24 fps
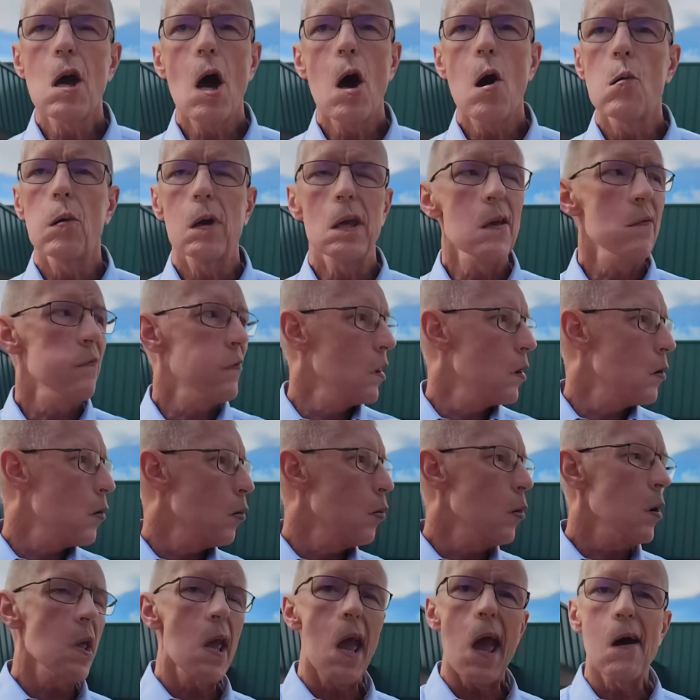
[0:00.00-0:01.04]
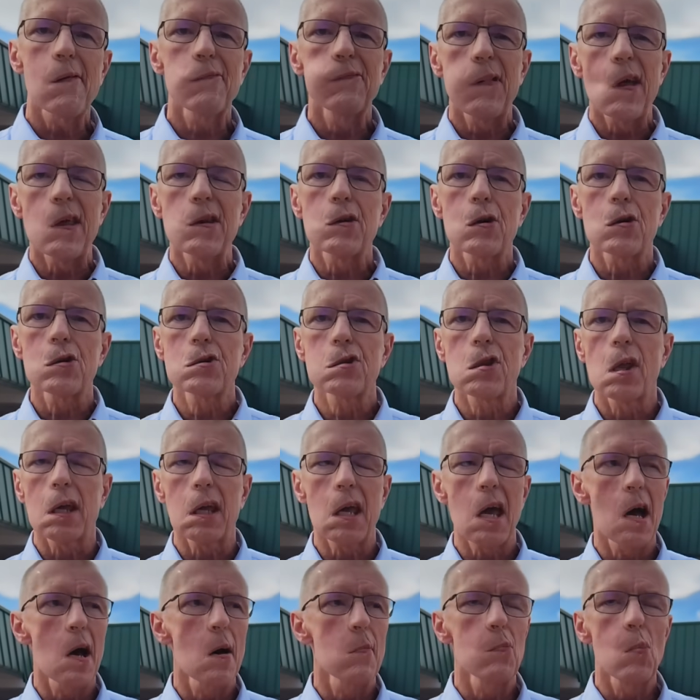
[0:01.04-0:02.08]
No, even we have vendors
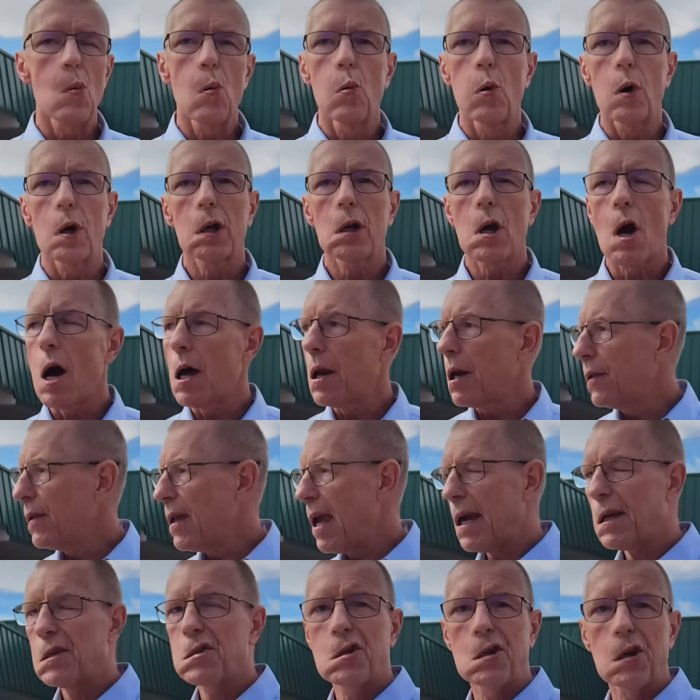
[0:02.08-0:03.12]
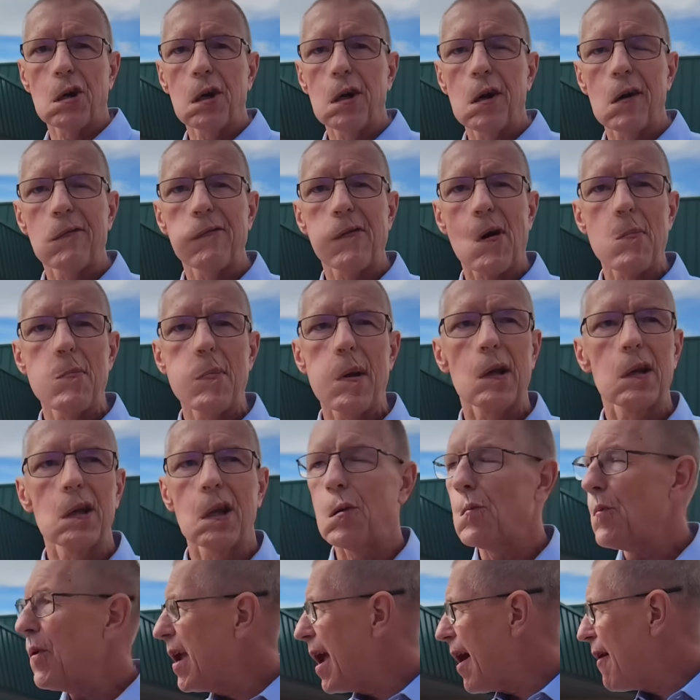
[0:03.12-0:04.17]
that come work on the exterior of our
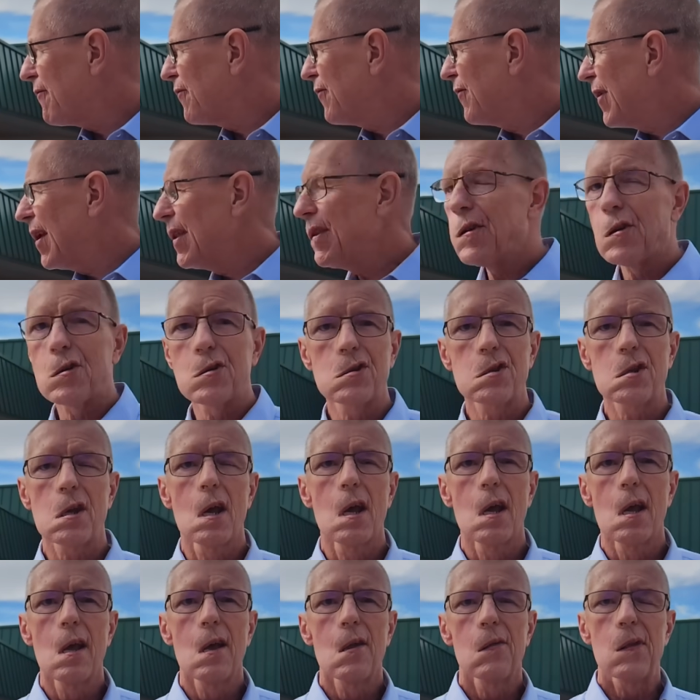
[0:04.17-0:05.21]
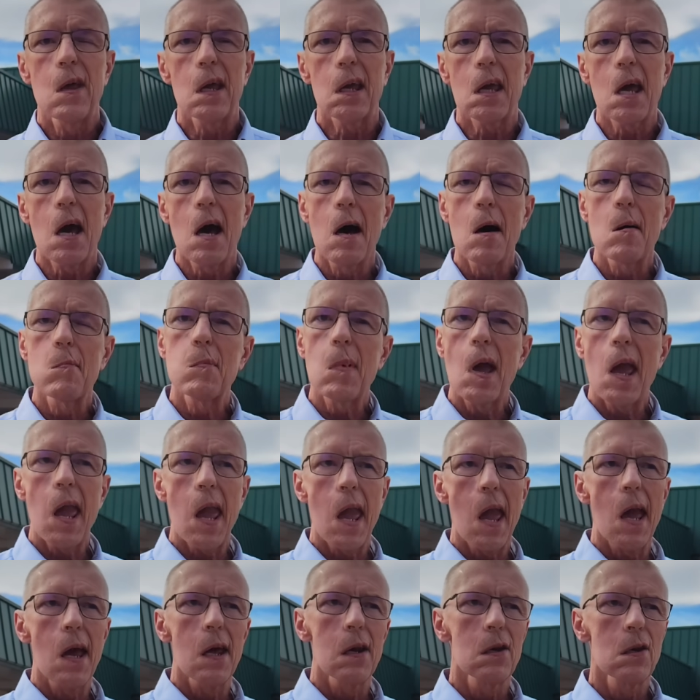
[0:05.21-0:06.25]
building. We have vendors that come
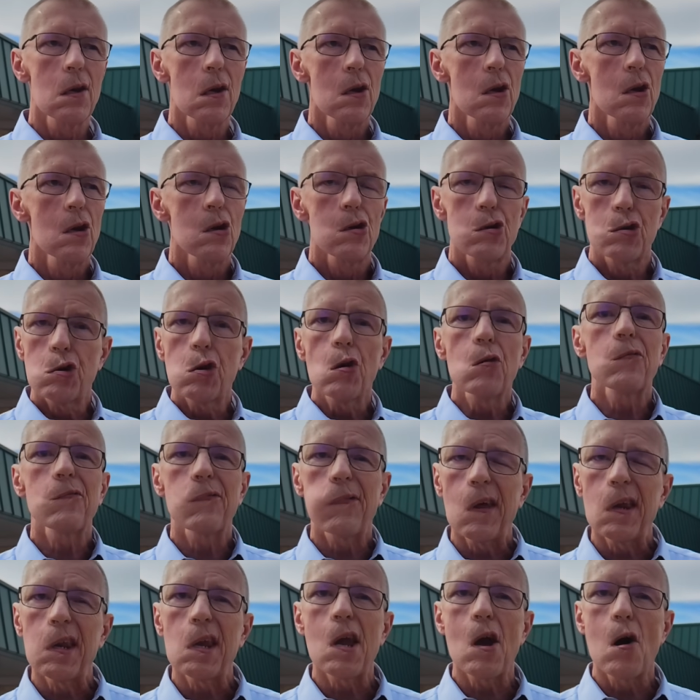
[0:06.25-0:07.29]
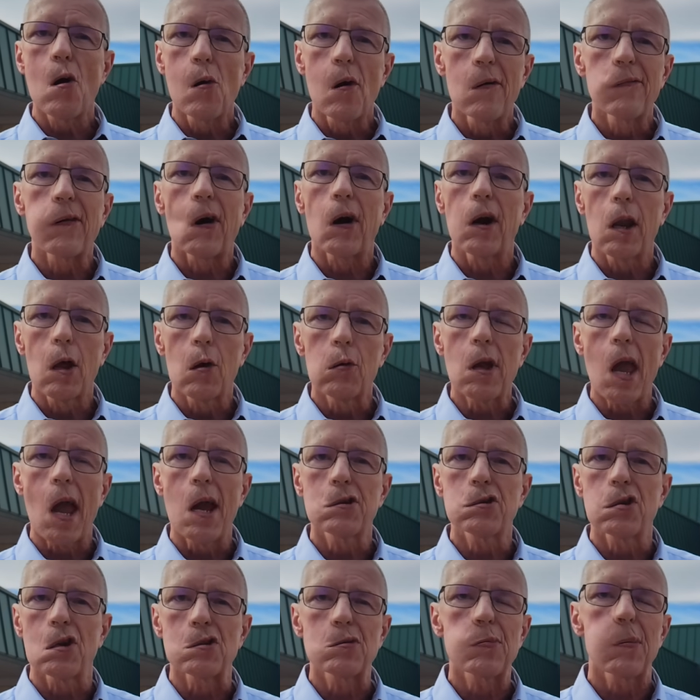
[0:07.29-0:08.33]
and shoot video of our
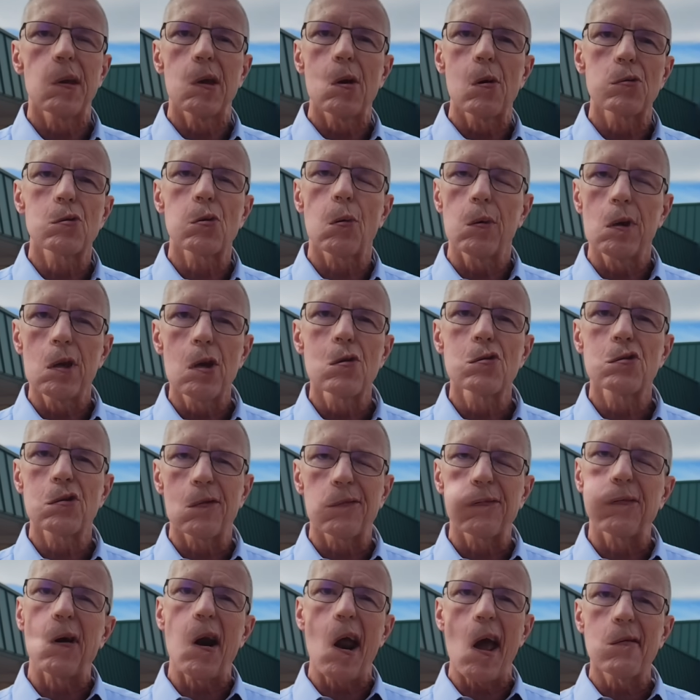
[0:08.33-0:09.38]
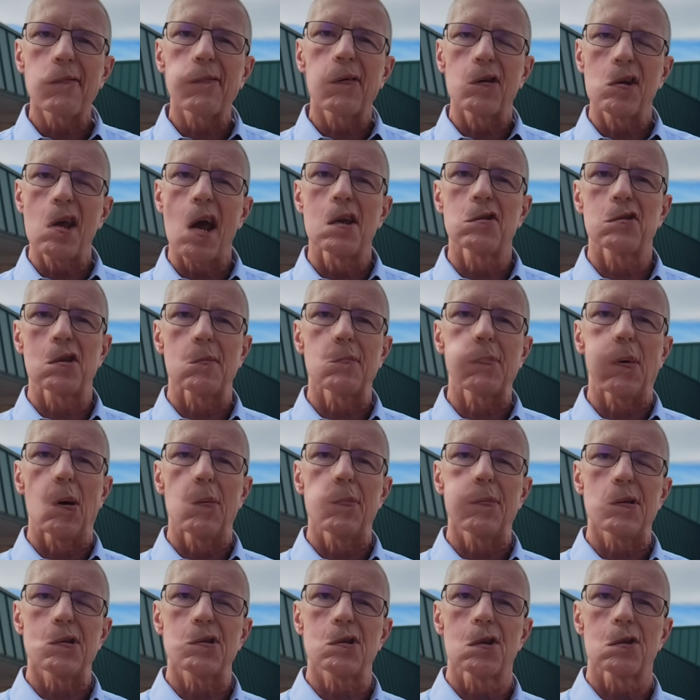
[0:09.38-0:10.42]
locations because we use it for advertising
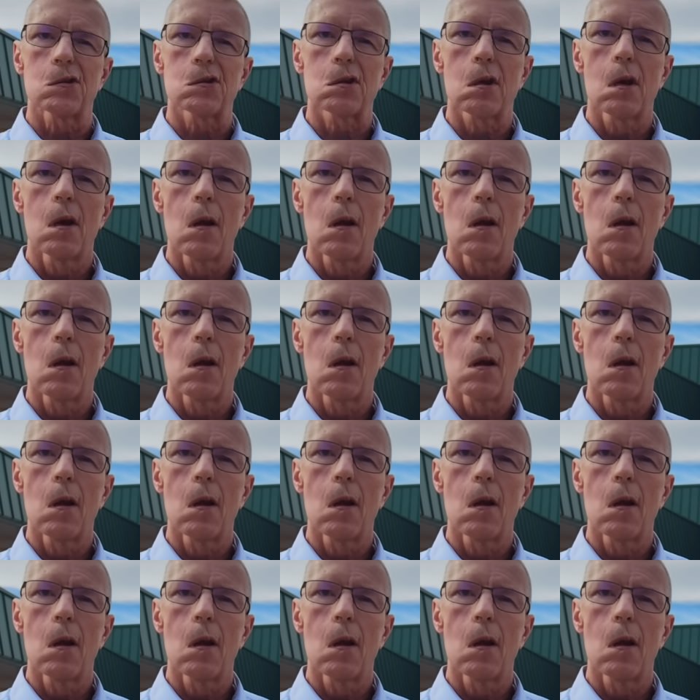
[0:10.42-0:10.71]
purposes.